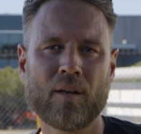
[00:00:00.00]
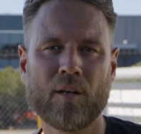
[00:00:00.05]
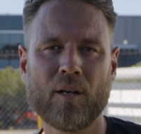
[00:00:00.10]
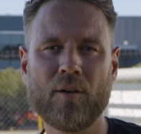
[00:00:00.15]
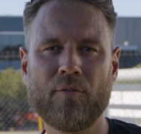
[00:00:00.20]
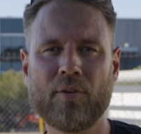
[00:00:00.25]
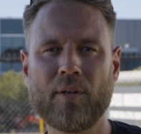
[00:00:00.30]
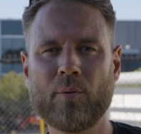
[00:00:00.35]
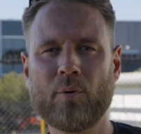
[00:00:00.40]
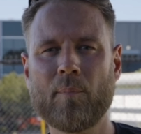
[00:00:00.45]

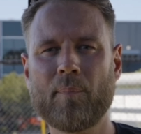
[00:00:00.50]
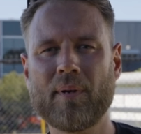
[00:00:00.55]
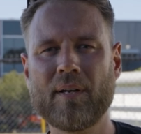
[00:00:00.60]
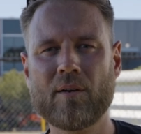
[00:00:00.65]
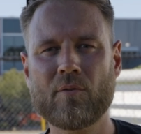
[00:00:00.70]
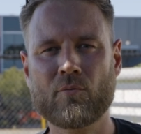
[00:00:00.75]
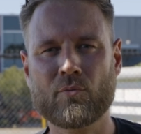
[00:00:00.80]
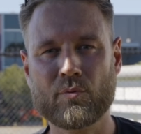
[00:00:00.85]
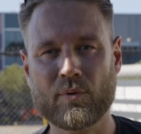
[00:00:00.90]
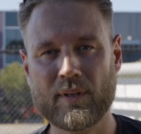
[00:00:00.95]
If you were
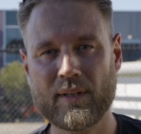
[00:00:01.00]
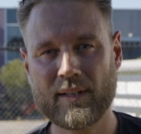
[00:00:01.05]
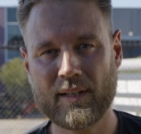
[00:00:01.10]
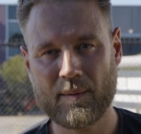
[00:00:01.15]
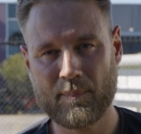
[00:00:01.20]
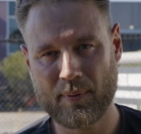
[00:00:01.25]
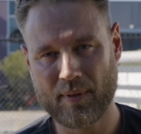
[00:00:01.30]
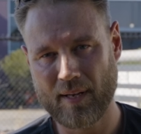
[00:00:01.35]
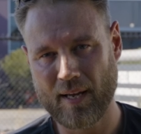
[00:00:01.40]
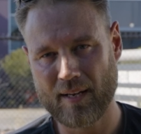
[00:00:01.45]
being really
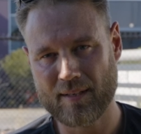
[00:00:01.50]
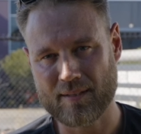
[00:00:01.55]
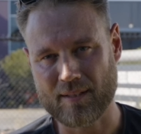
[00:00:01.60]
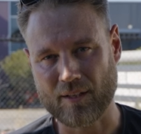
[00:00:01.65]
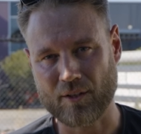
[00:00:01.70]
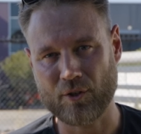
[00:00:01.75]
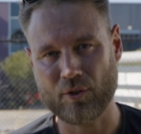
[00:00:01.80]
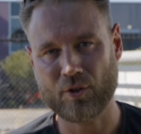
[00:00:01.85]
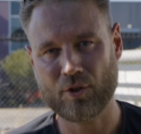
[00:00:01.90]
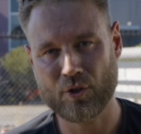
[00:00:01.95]

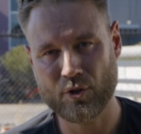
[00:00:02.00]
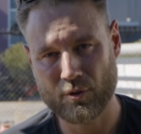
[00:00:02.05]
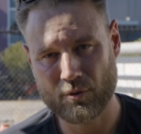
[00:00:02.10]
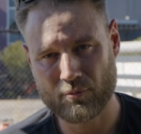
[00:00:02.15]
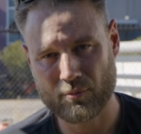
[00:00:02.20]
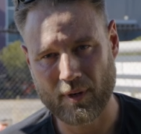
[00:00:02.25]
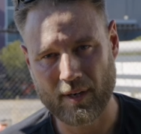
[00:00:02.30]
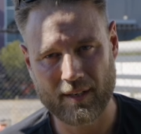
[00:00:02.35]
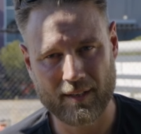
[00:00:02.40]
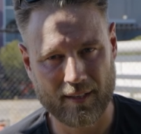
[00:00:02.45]
pedantic, you could
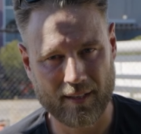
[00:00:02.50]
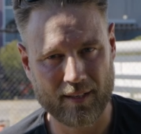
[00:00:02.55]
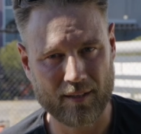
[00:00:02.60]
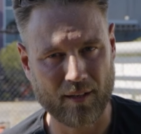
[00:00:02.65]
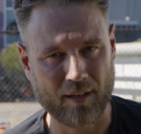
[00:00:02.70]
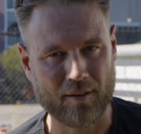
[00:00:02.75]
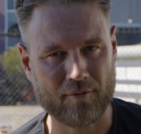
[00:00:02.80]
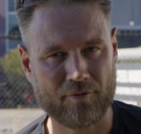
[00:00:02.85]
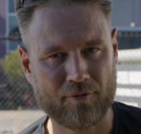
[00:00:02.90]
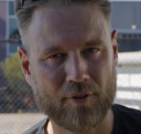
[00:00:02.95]
run an
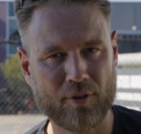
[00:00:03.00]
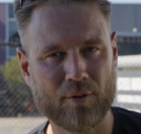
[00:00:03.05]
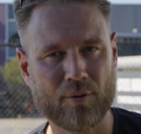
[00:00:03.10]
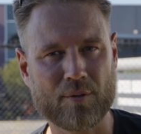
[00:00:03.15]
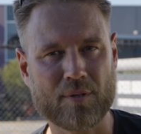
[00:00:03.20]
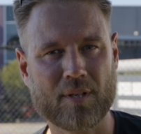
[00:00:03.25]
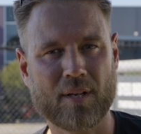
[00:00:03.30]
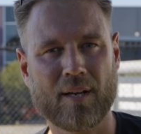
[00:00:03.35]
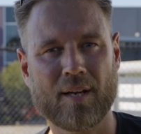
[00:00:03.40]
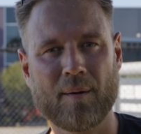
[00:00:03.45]
inline
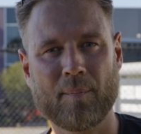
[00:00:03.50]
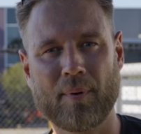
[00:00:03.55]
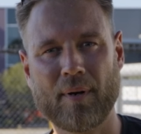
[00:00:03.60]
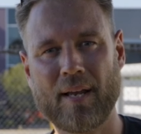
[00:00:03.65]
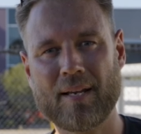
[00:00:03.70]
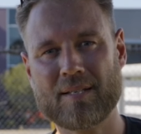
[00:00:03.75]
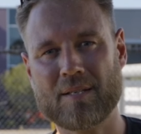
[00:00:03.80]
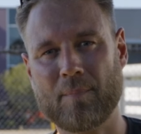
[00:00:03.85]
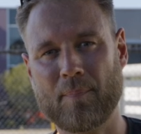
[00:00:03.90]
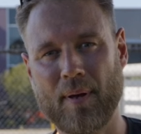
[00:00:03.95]
fuse, but
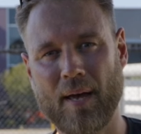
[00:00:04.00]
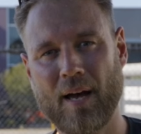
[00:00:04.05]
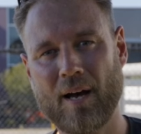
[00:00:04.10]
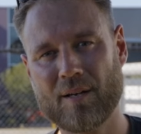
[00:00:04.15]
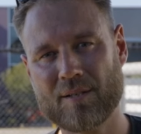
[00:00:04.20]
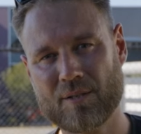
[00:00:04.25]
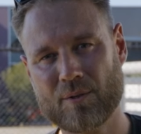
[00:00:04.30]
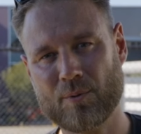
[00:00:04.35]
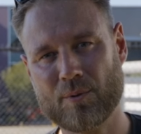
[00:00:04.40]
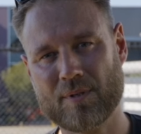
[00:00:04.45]
as the
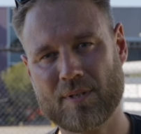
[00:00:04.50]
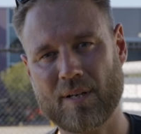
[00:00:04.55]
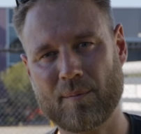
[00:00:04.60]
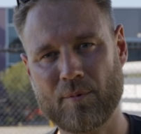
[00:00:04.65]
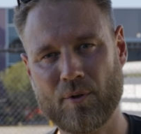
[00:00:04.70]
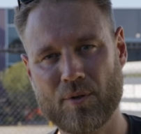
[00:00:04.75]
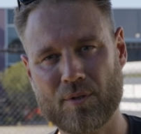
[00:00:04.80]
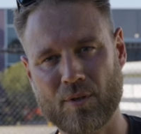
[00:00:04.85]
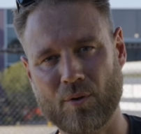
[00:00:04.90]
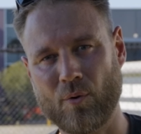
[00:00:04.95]
power source I'm
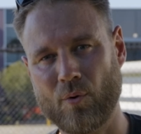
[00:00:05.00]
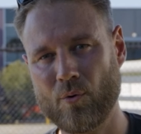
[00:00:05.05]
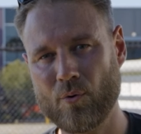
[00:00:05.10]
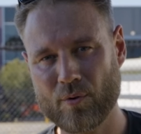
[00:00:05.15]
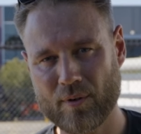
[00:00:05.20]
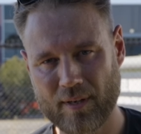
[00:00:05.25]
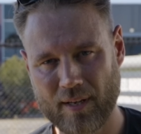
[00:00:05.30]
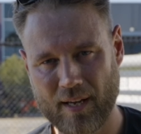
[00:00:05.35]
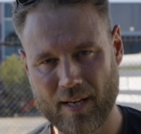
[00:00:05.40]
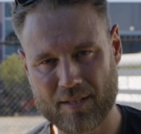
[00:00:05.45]
using
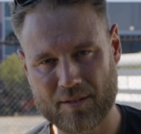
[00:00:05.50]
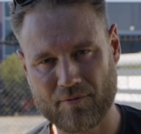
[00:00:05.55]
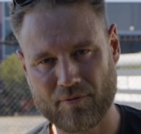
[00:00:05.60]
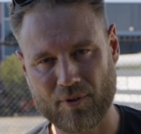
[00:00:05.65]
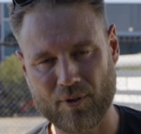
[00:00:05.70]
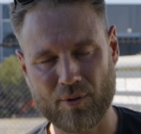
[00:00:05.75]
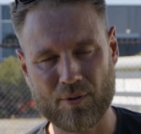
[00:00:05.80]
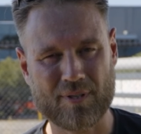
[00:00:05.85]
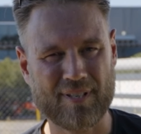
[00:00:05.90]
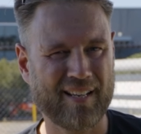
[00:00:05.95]
already has a
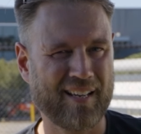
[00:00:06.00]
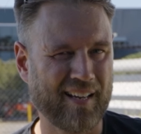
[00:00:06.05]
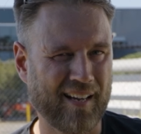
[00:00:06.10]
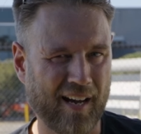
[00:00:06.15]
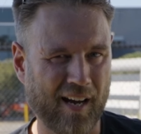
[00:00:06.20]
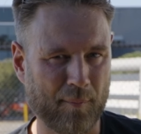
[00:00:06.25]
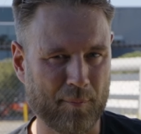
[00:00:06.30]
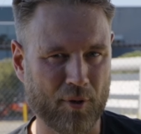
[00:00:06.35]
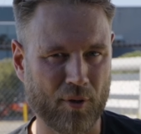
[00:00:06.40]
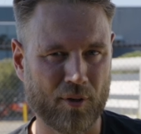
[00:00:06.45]
fuse,
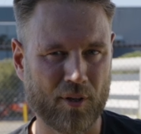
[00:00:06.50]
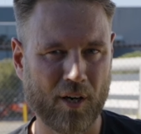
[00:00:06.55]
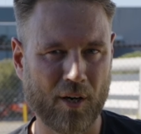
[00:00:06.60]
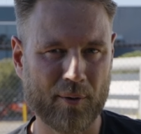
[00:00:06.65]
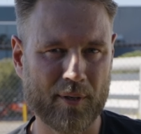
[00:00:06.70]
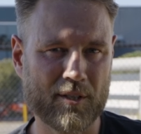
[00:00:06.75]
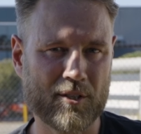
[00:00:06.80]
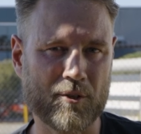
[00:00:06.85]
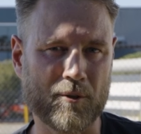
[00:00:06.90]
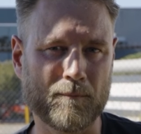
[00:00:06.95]
I'm not
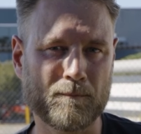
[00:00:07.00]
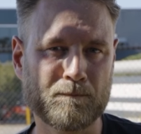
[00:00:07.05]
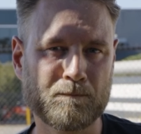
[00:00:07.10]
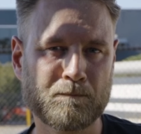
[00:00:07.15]
going to.